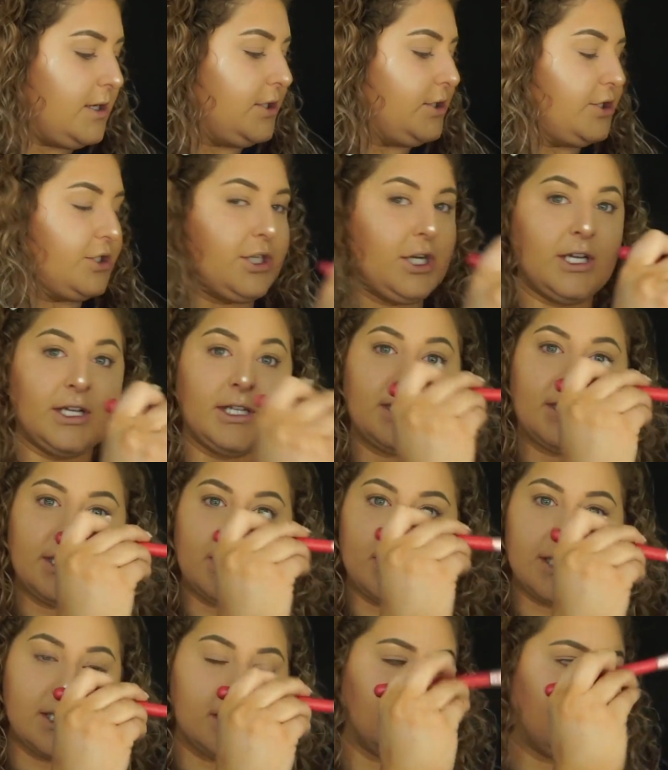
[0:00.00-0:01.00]

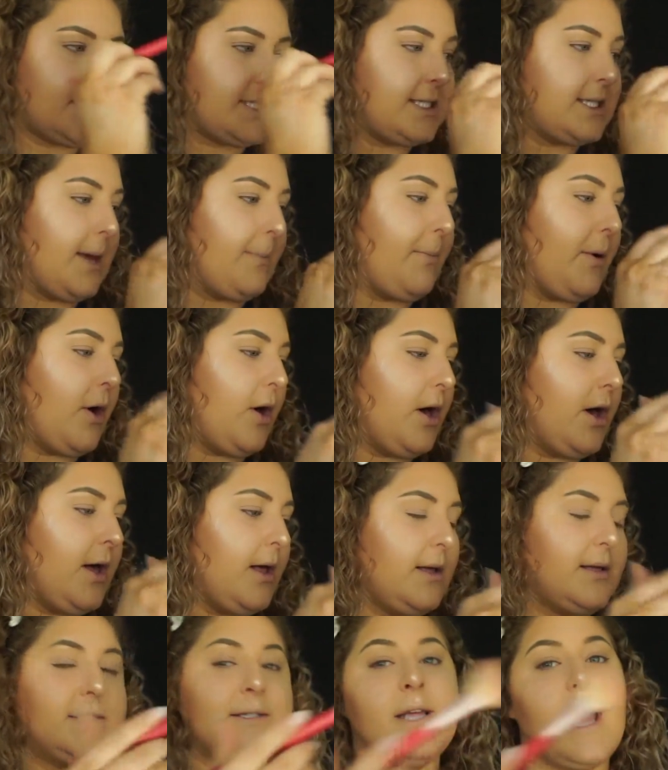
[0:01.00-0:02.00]
just stipple,
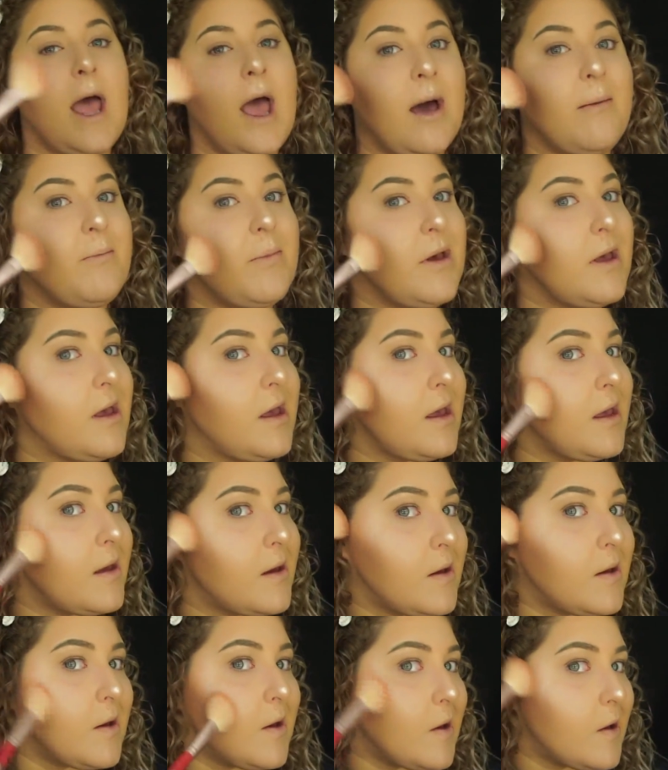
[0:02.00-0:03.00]
tap it.